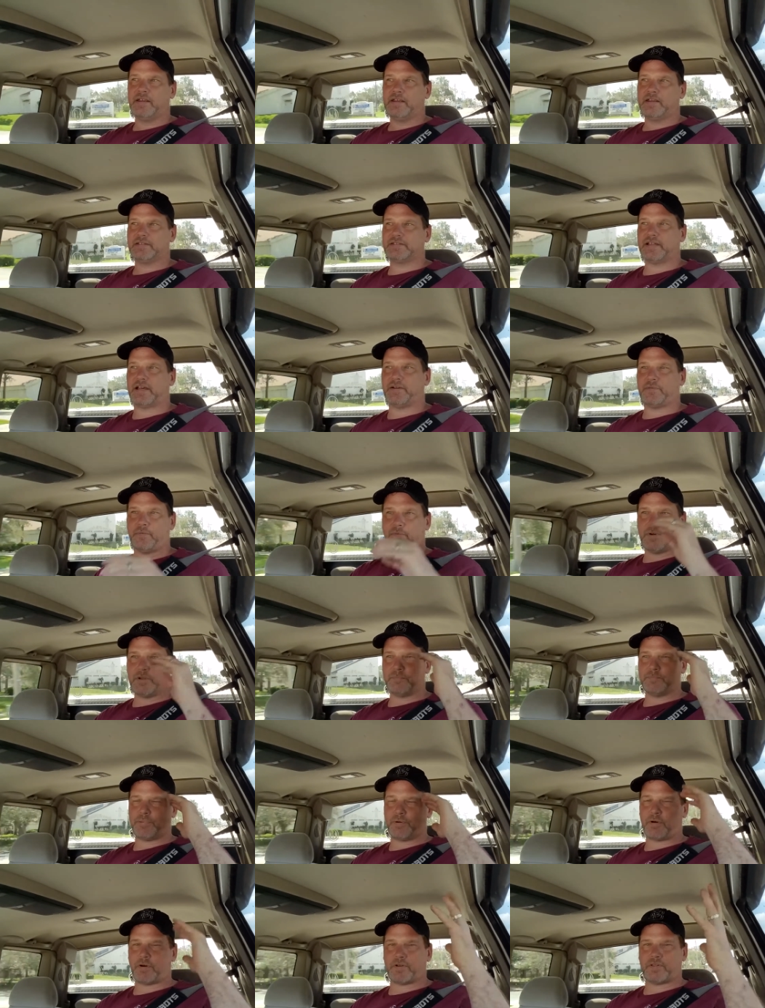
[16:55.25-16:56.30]
is not
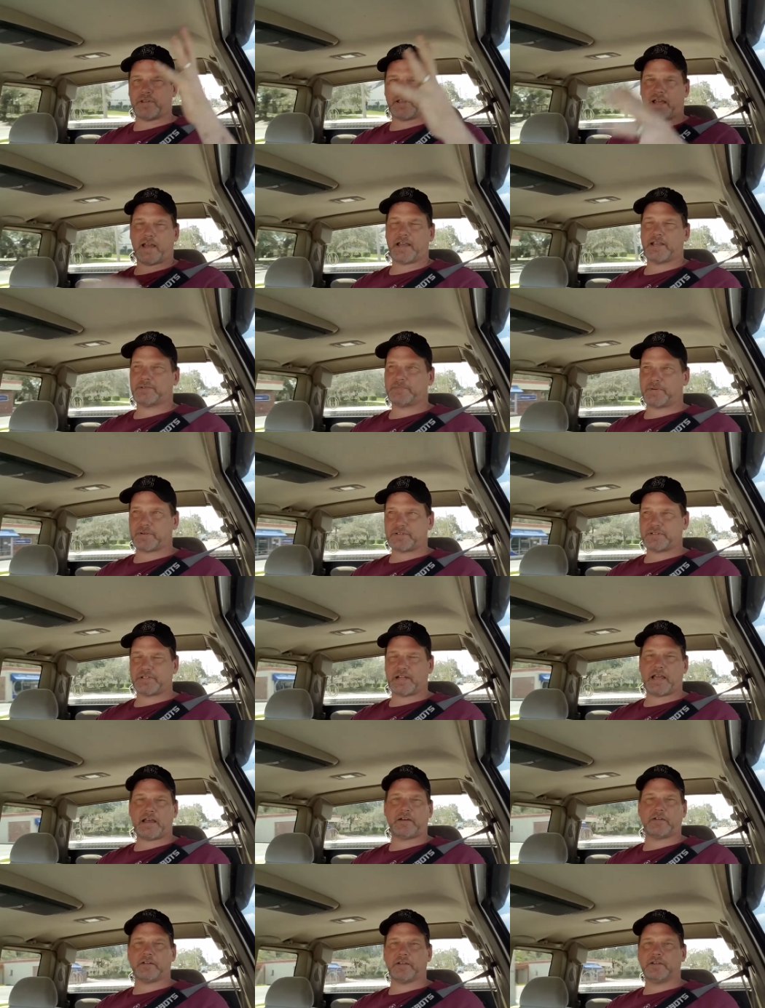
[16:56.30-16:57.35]
one part of the guy's
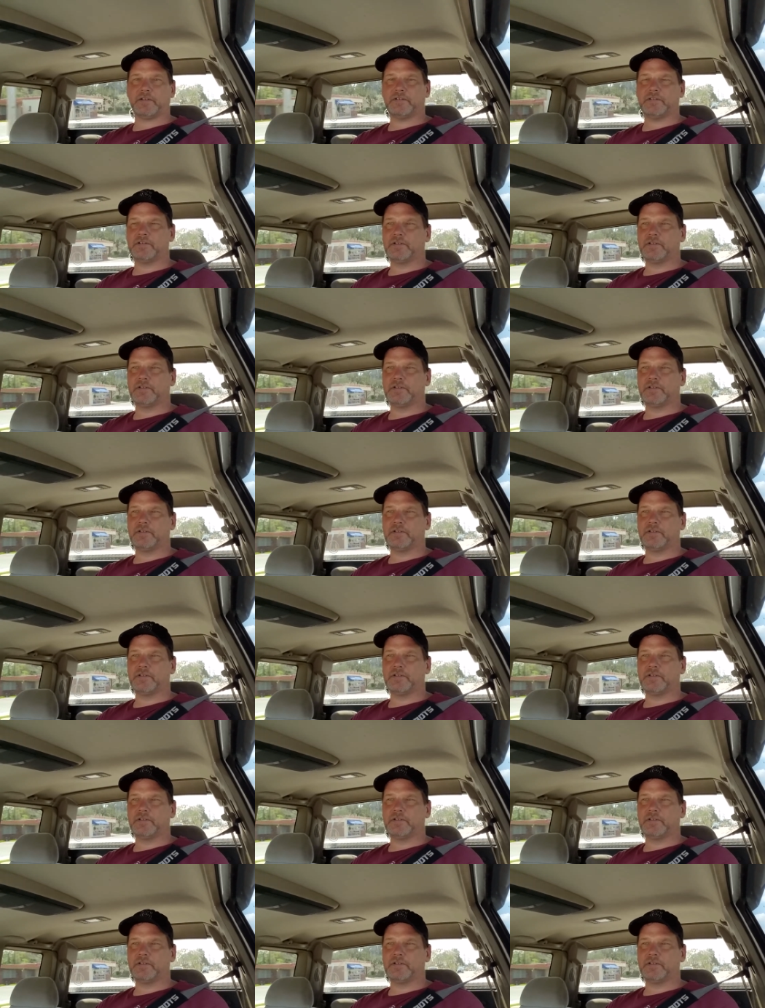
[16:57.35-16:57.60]
personality?